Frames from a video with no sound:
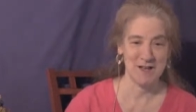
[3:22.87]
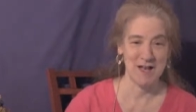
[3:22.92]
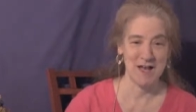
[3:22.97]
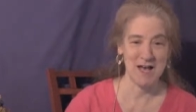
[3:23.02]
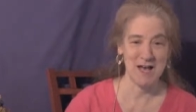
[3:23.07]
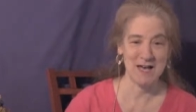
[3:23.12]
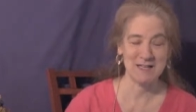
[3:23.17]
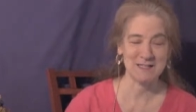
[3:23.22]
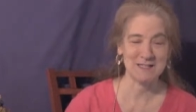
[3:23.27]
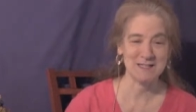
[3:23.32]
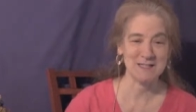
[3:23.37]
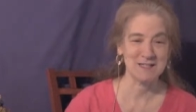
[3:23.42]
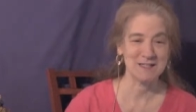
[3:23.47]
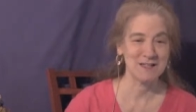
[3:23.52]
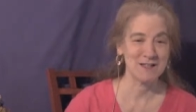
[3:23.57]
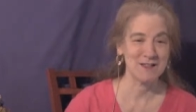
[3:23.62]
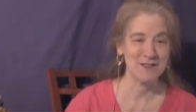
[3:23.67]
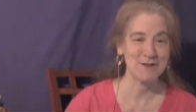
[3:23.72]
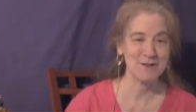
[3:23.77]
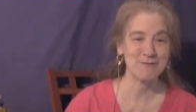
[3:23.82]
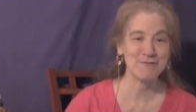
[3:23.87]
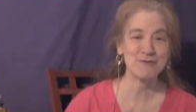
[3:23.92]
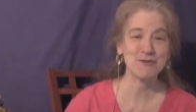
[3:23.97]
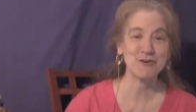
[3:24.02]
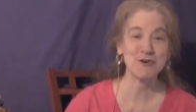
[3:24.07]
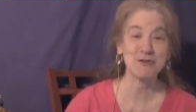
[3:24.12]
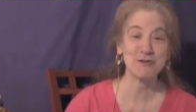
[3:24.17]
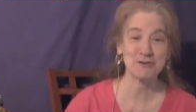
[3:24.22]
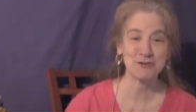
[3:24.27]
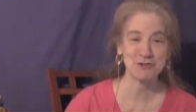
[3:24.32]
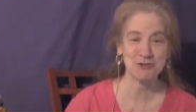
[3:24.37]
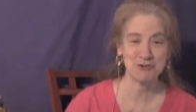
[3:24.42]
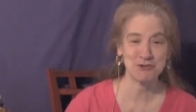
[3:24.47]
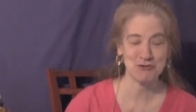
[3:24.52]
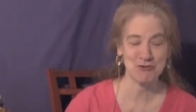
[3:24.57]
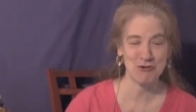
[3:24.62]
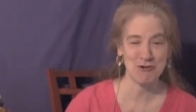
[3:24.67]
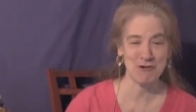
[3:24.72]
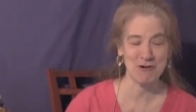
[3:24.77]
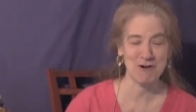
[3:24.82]
at the further
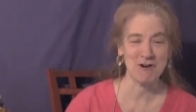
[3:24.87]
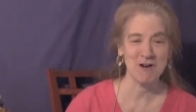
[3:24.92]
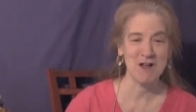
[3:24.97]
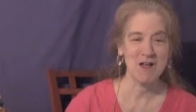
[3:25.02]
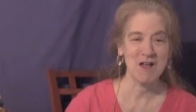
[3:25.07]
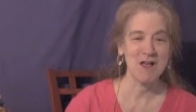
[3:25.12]
shore.